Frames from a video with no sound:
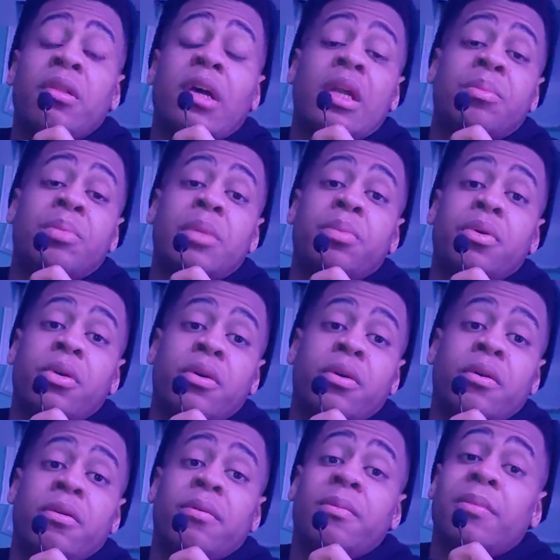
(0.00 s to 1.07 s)
lot of
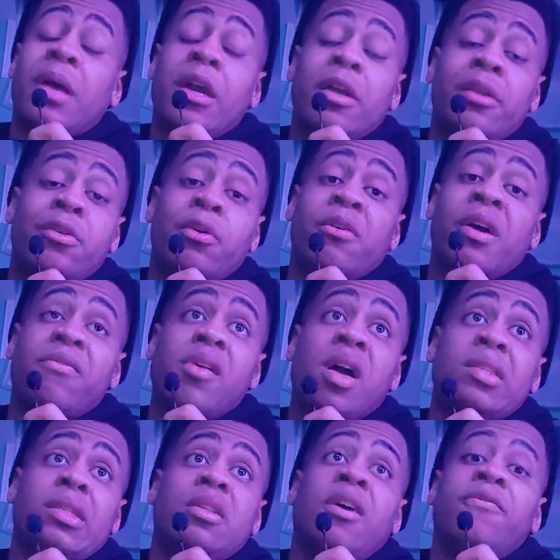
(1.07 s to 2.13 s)
people I know have
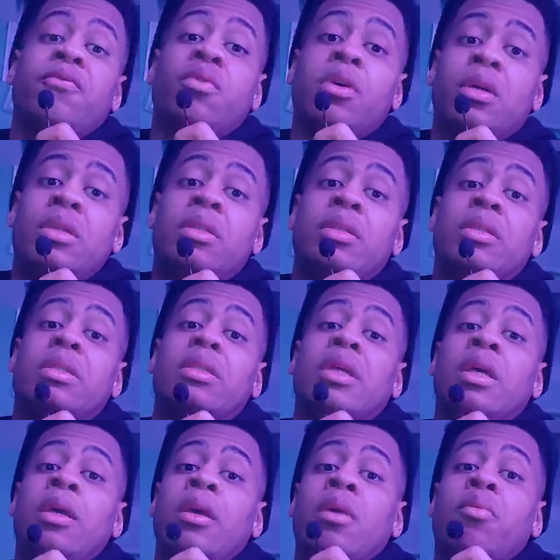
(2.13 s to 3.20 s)
lost loved ones,
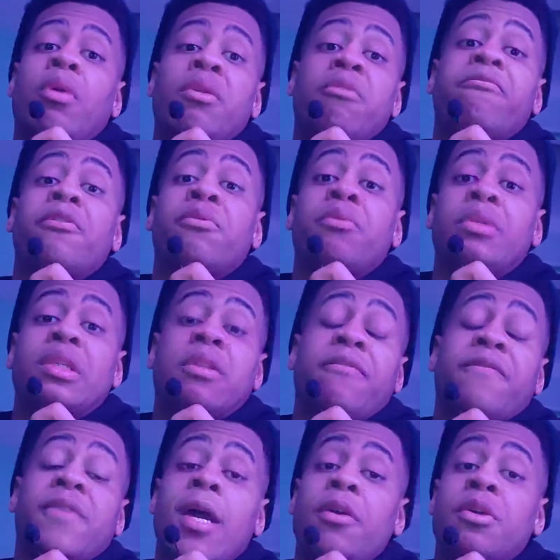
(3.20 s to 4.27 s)
whether if it was to the
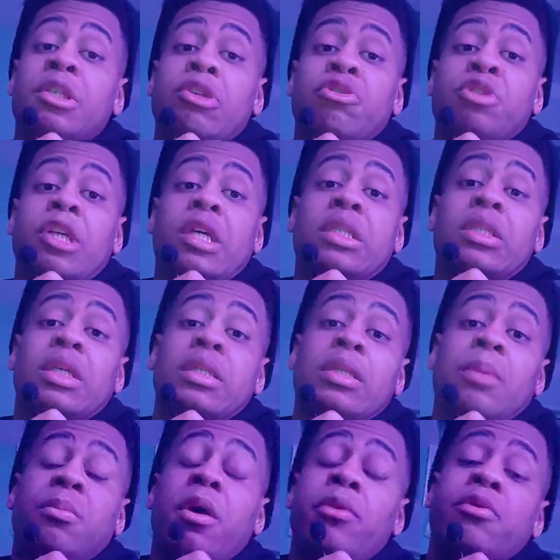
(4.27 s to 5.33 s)
virus or just to
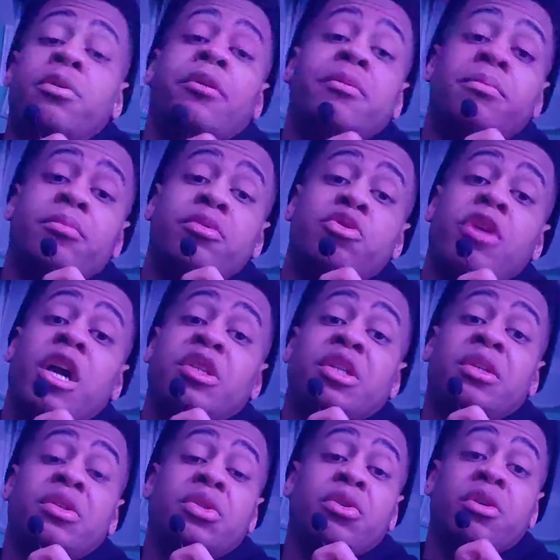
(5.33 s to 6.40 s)
some other
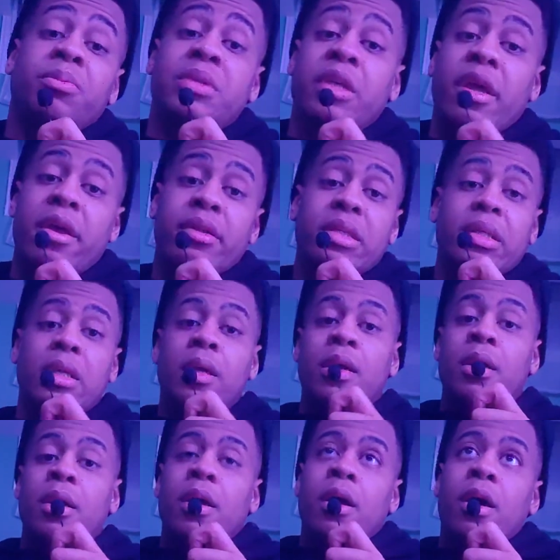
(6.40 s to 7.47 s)
tragic circumstance.
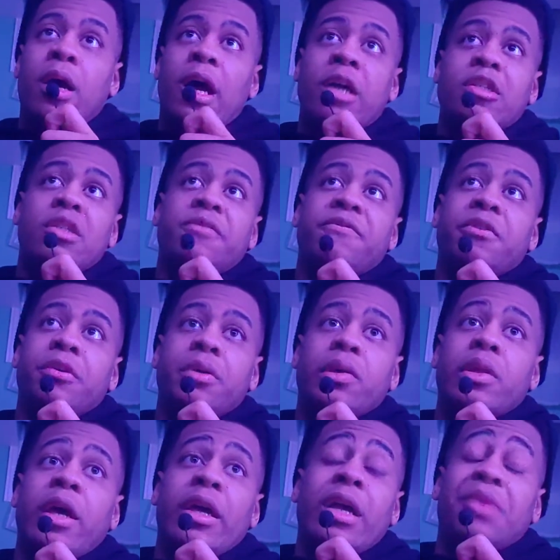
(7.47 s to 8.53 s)
I just feel
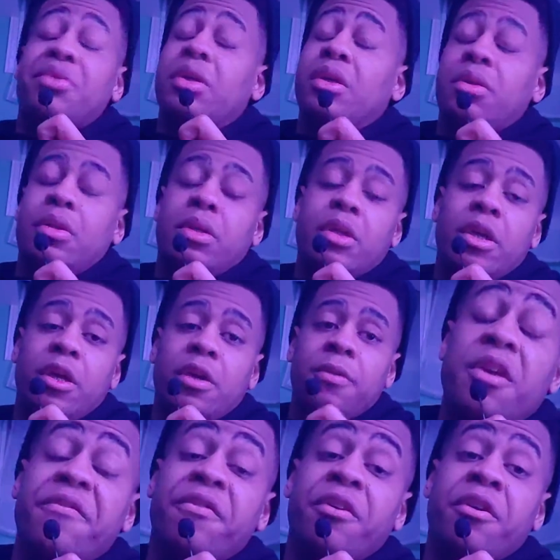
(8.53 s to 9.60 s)
like at the end of the day,
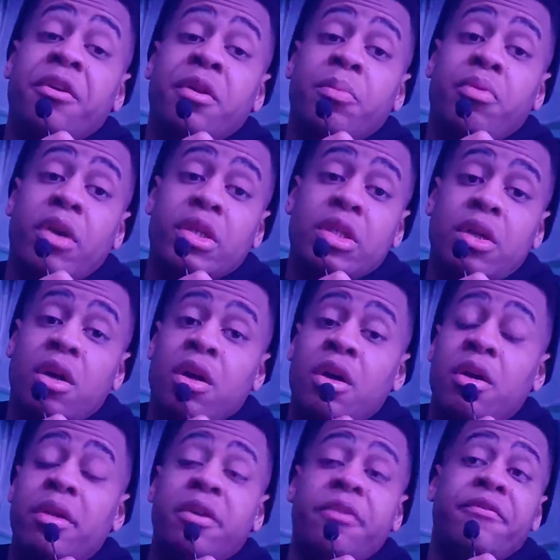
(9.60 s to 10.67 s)
if you're gonna press
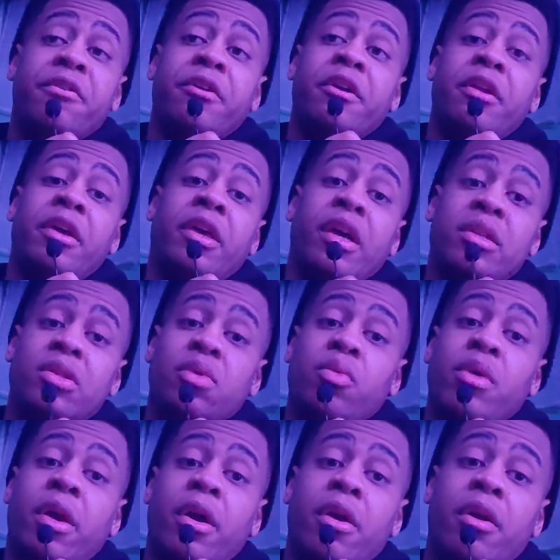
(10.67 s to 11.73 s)
on, if you're gonna get to
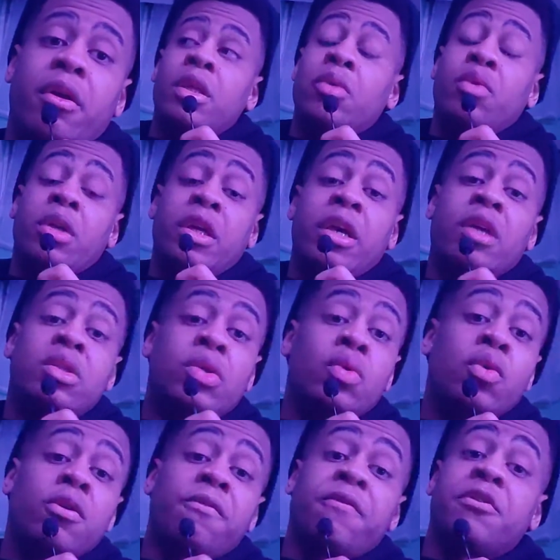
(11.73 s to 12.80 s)
where you want to get to,
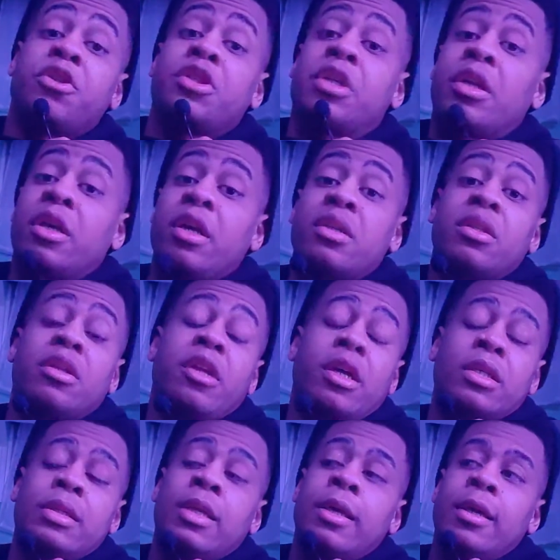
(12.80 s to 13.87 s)
or if you're just gonna get to the
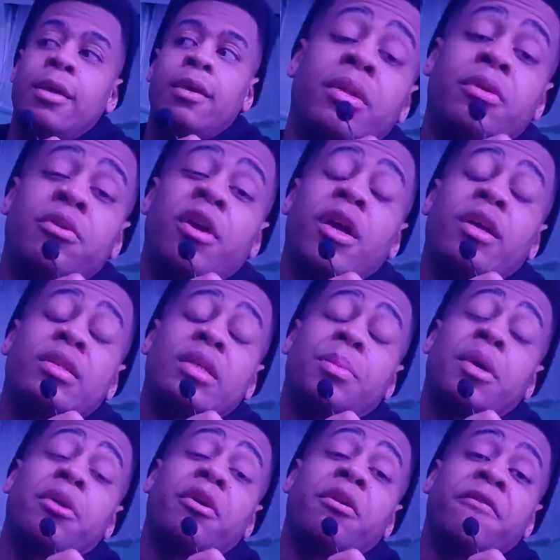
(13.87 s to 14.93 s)
next day, you gotta accept
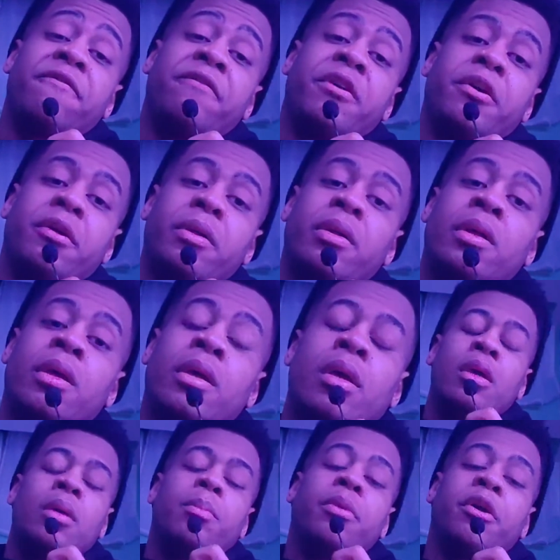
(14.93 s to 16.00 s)
that you're gonna fail.
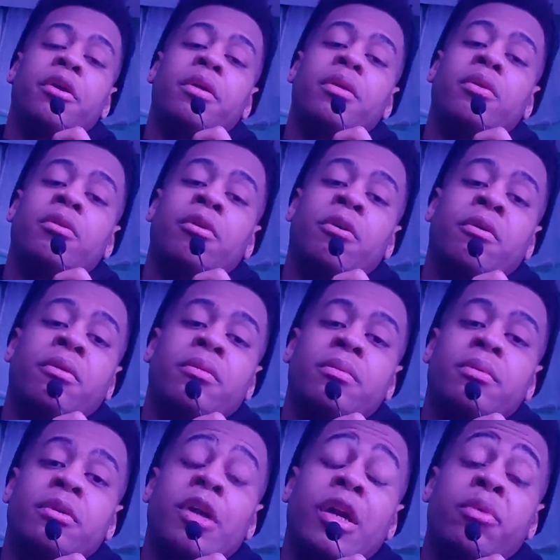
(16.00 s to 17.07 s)
But you know,
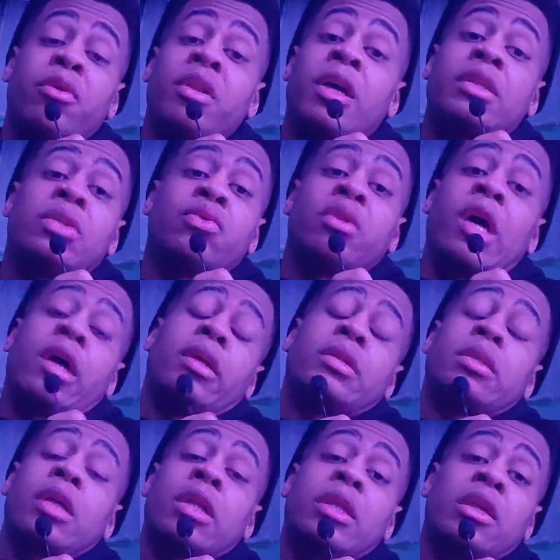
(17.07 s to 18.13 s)
you gotta realize too that
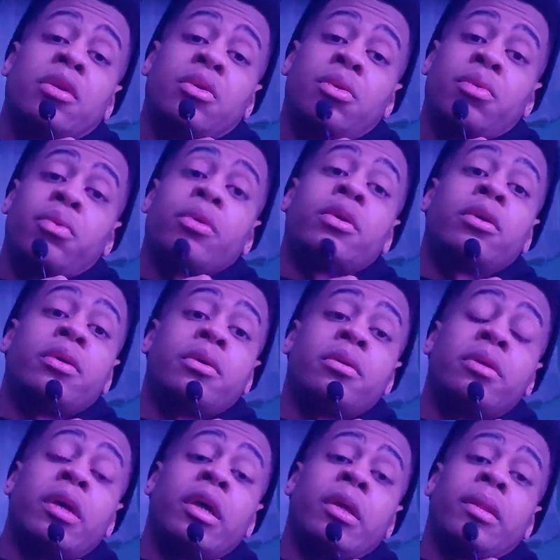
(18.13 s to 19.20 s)
it's not the end of the
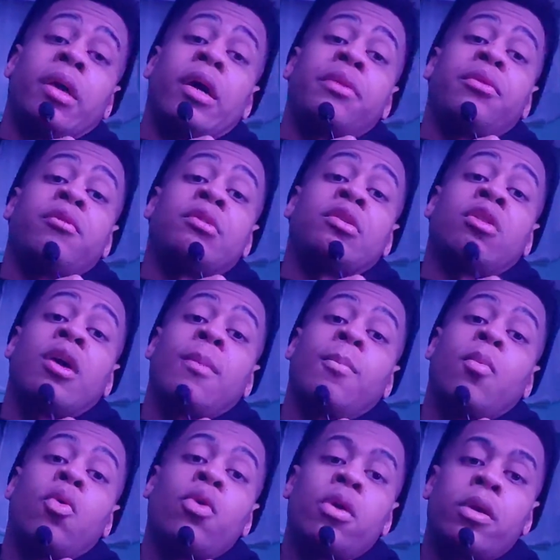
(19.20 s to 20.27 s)
world and that there's a lot
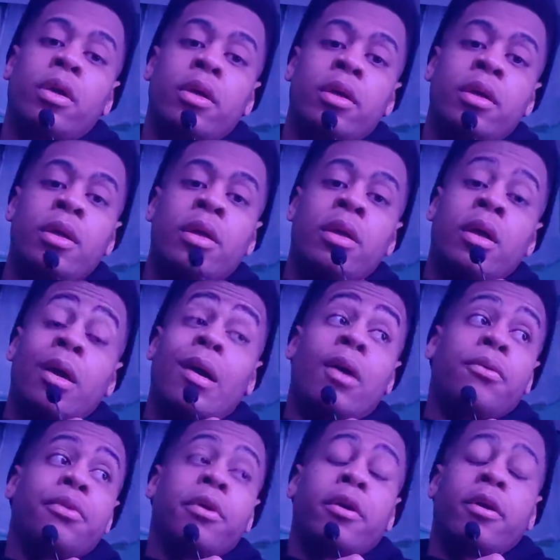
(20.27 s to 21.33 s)
more
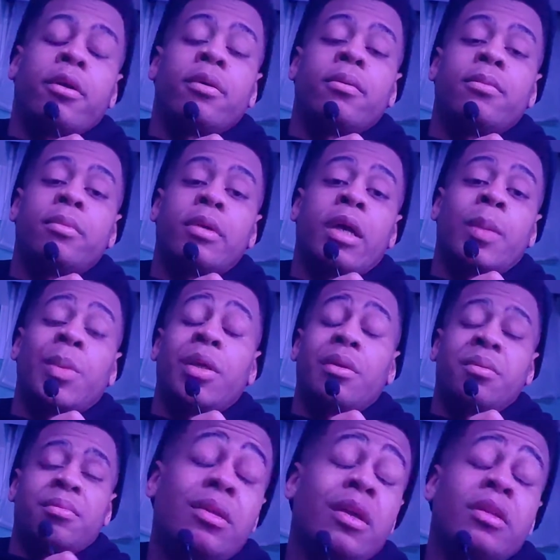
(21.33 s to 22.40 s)
out there. I
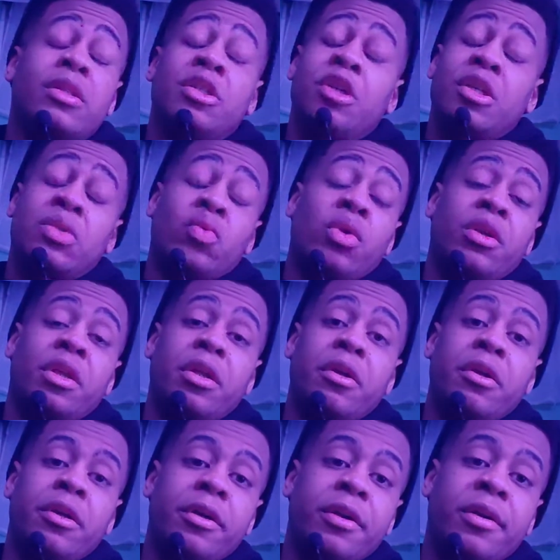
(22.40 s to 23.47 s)
mean, it's just 1
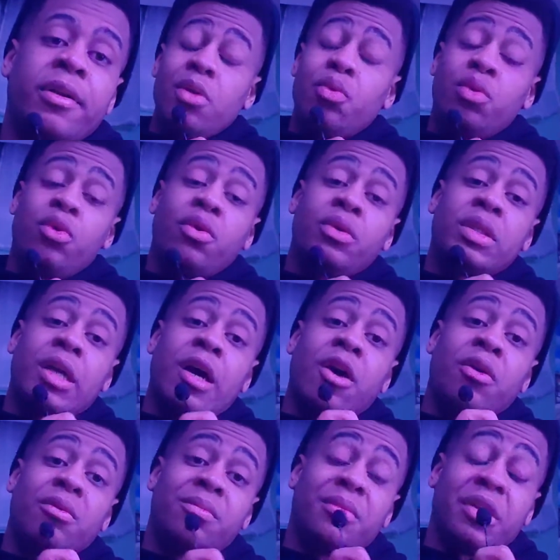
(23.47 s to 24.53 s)
year. Who knows
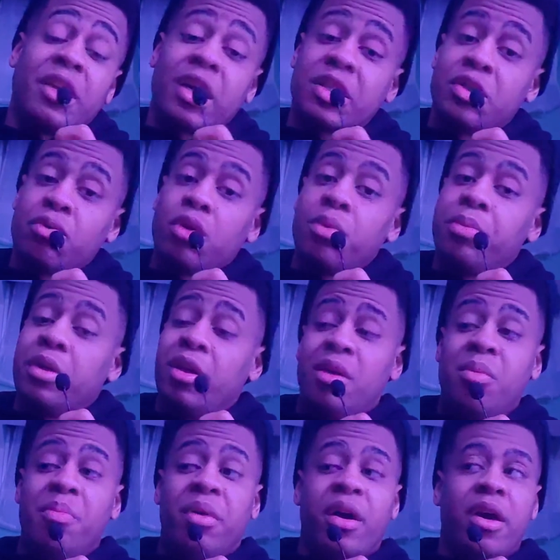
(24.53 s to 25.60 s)
how the next year will
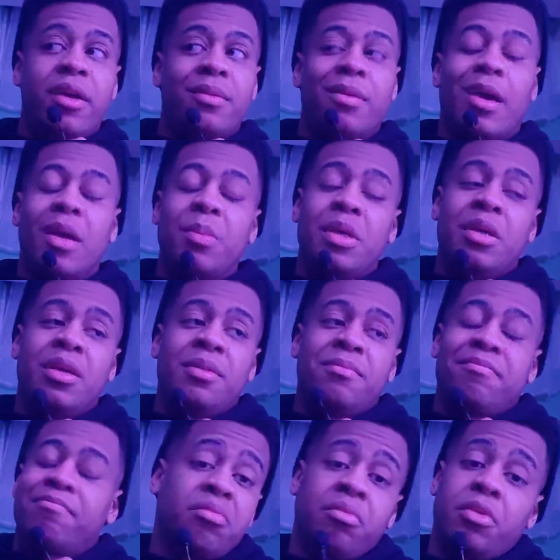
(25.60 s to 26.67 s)
be, but I
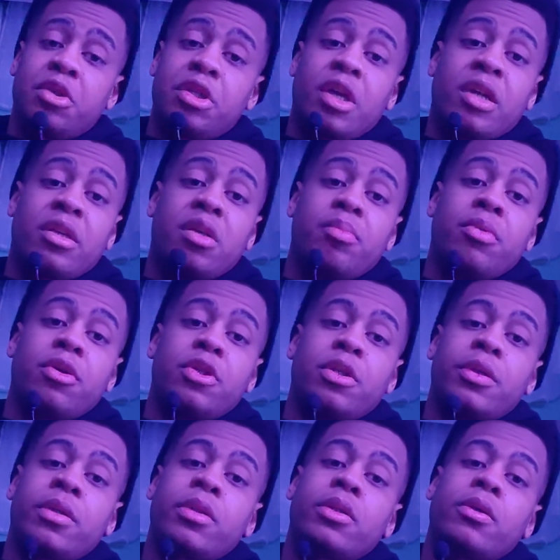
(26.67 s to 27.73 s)
mean, you just gotta keep
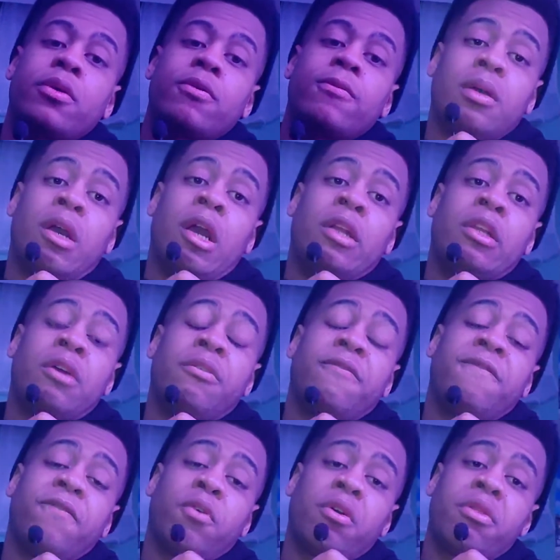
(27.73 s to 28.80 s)
pushing. So, all right, now the
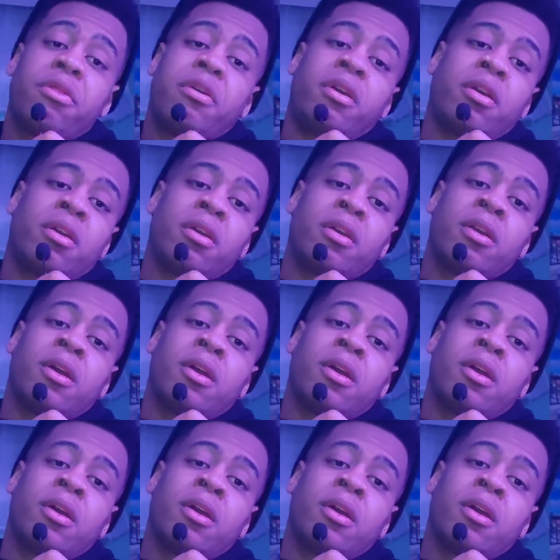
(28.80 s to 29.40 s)
fourth thing